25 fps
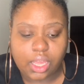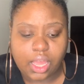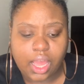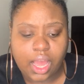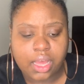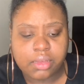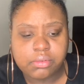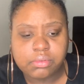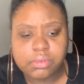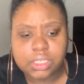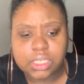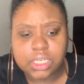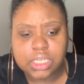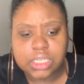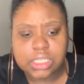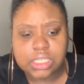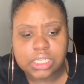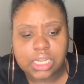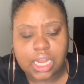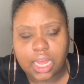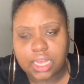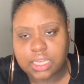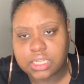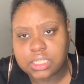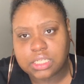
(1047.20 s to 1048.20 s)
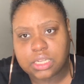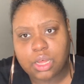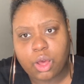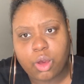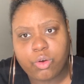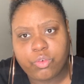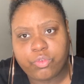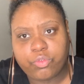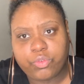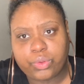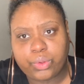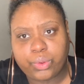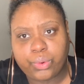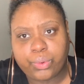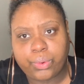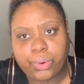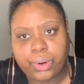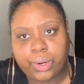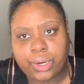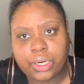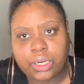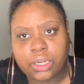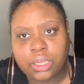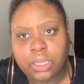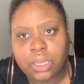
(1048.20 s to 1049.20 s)
I'm just like so
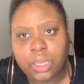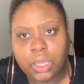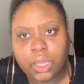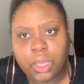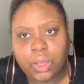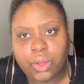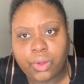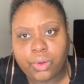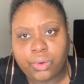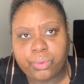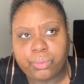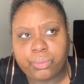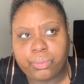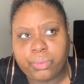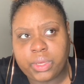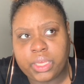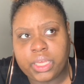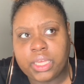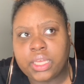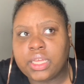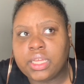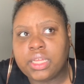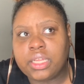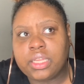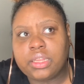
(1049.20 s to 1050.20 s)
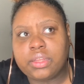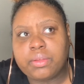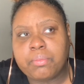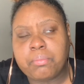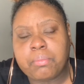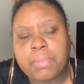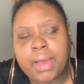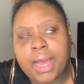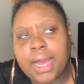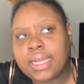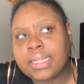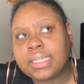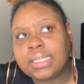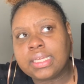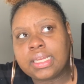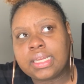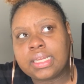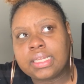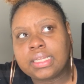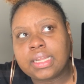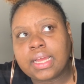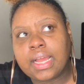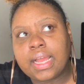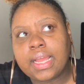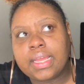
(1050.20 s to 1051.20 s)
floored with the
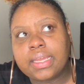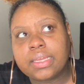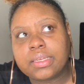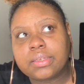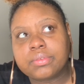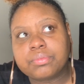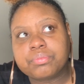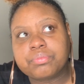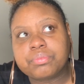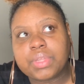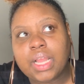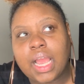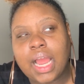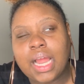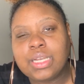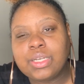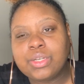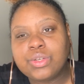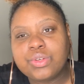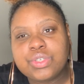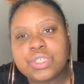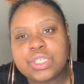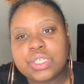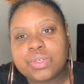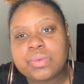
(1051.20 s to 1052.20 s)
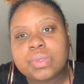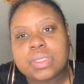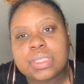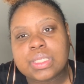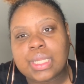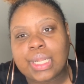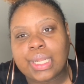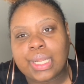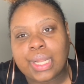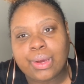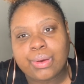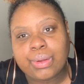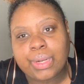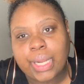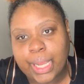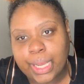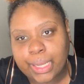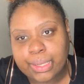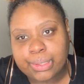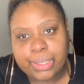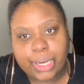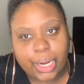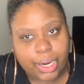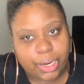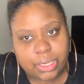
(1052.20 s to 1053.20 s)
Molly. Like I knew she was a low
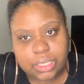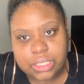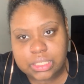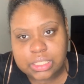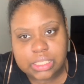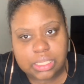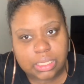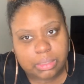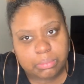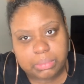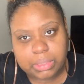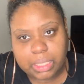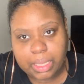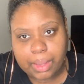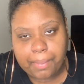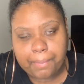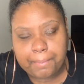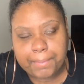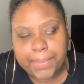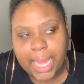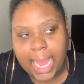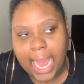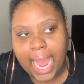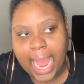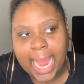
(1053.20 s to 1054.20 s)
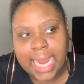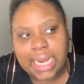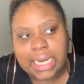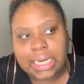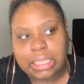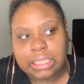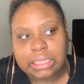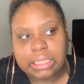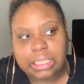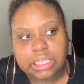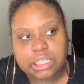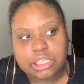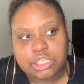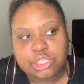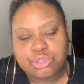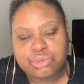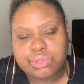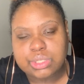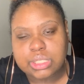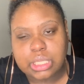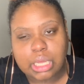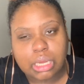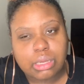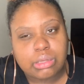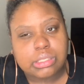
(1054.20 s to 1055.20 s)
down dirty something, but I didn't think she
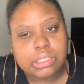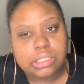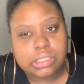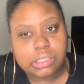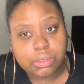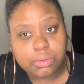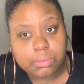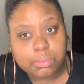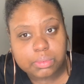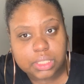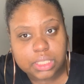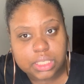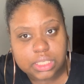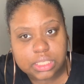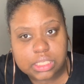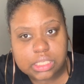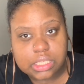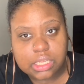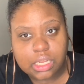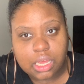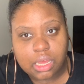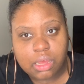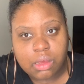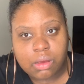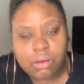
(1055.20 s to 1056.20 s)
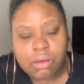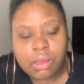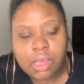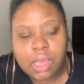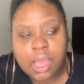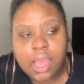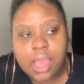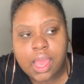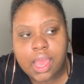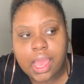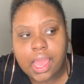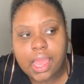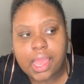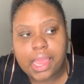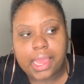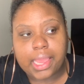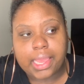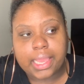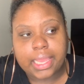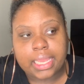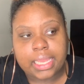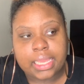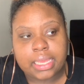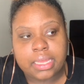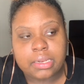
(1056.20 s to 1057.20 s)
was gonna stoop this low
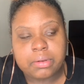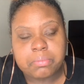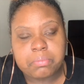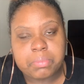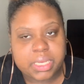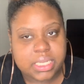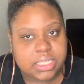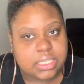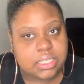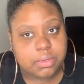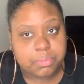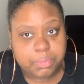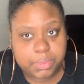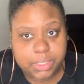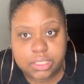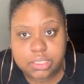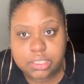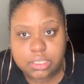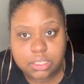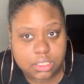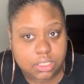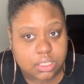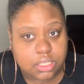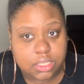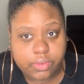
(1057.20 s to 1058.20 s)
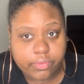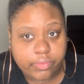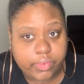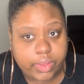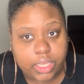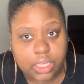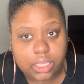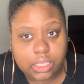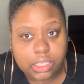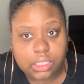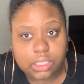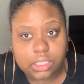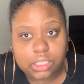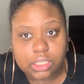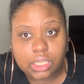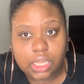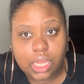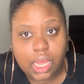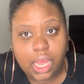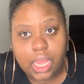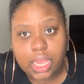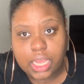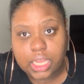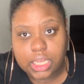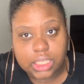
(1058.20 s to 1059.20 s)
and mess up Issa's event.
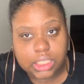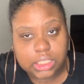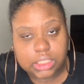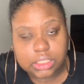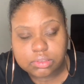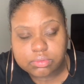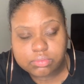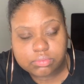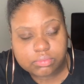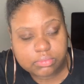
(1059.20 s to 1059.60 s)
Like